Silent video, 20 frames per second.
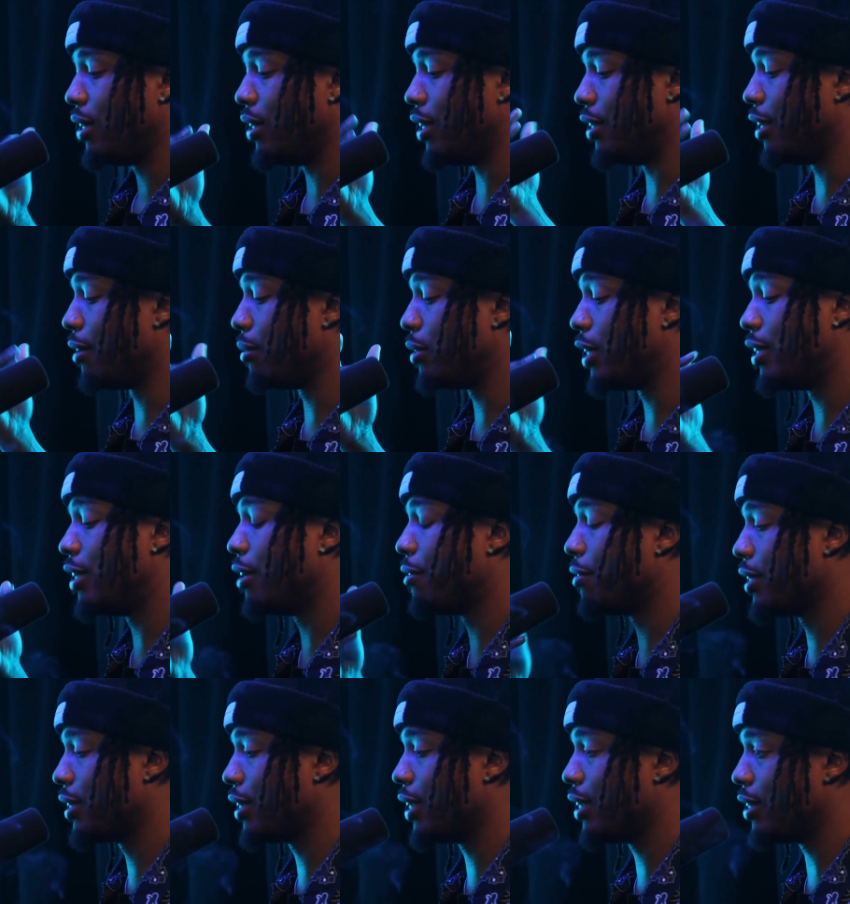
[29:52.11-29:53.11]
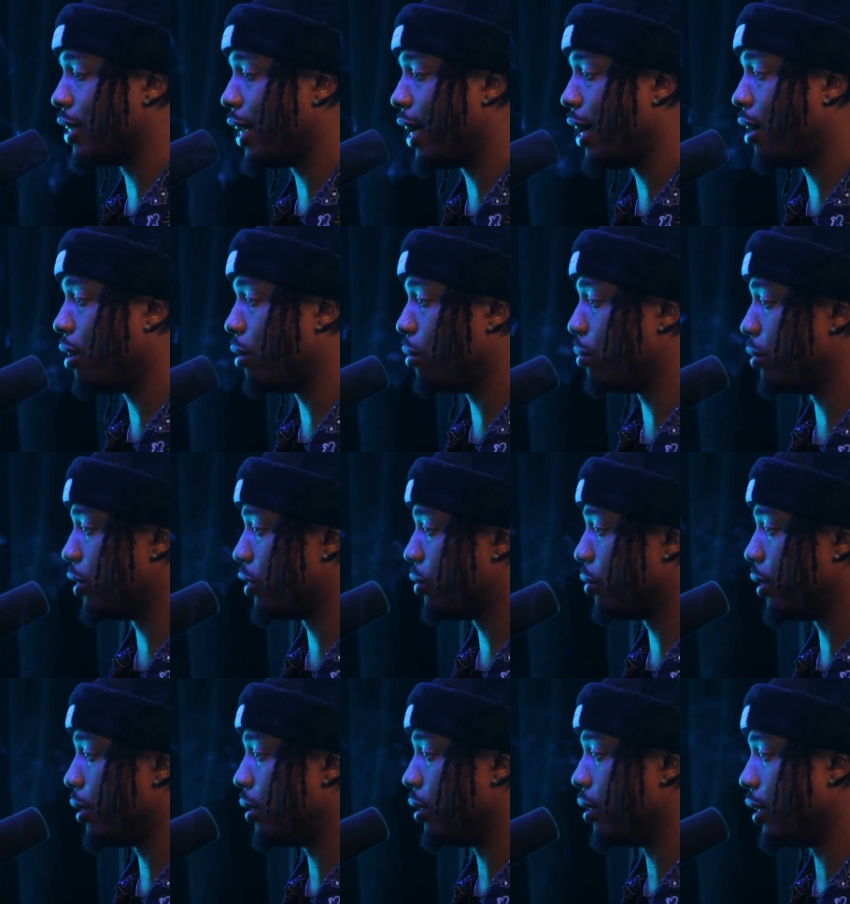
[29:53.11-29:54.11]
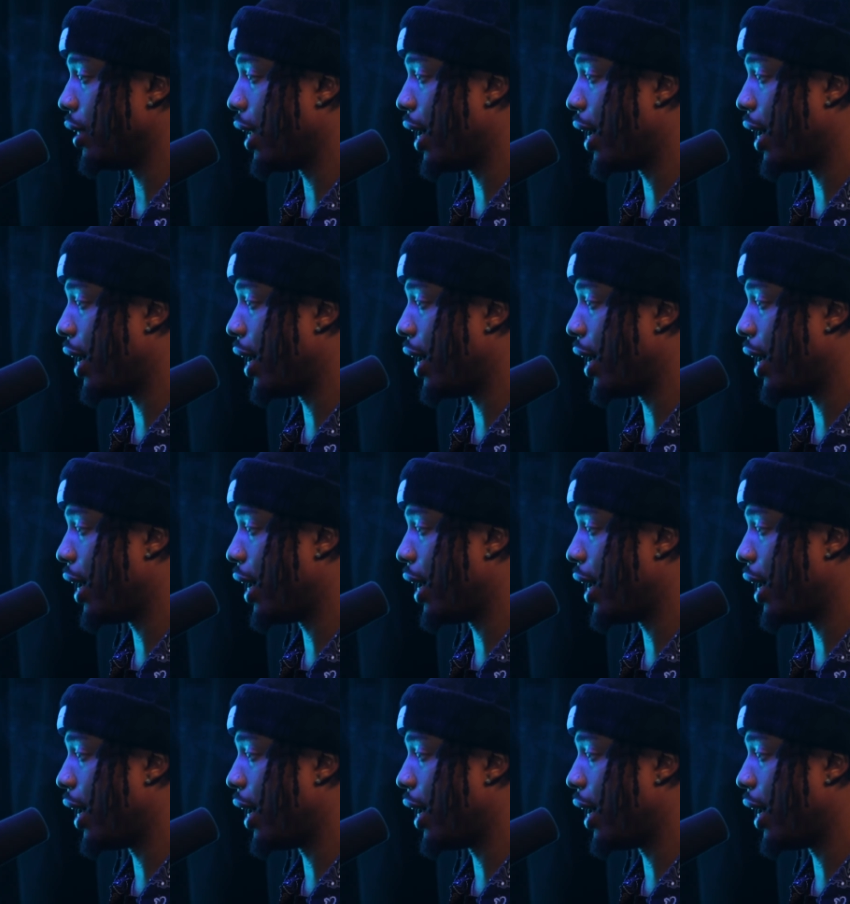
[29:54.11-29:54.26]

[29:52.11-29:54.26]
the di- the difference is now between